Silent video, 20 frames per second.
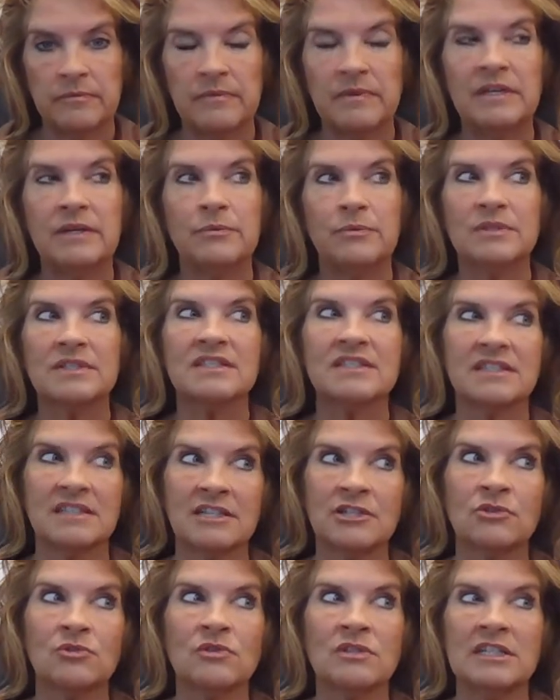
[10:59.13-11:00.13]
he was
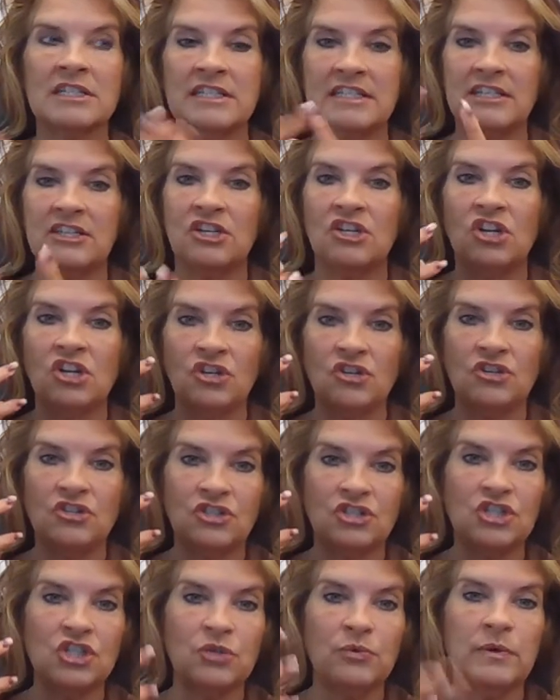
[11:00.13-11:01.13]
literally
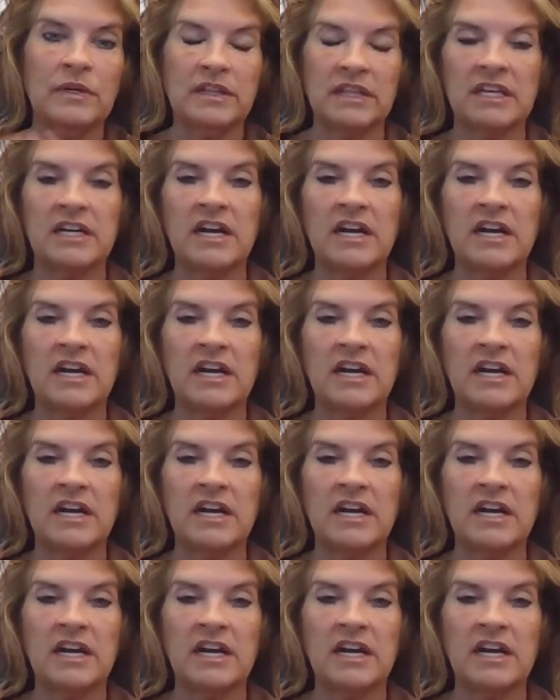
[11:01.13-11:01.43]
chewing the